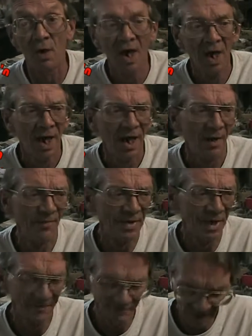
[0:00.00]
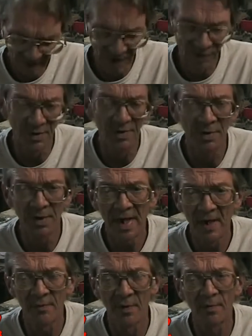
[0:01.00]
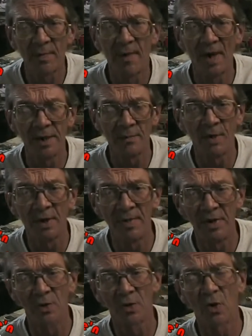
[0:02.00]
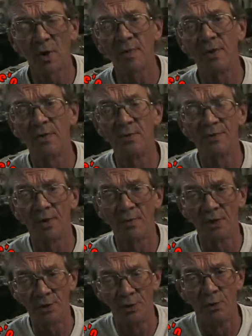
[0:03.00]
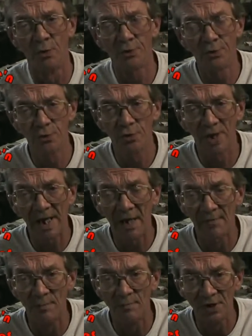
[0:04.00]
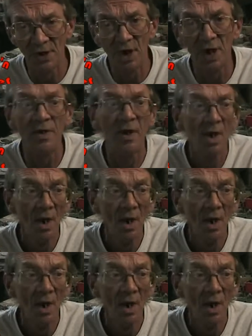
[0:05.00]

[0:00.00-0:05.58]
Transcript: I mean, I hate to have everybody bring me their carburetors every year or two to have them done.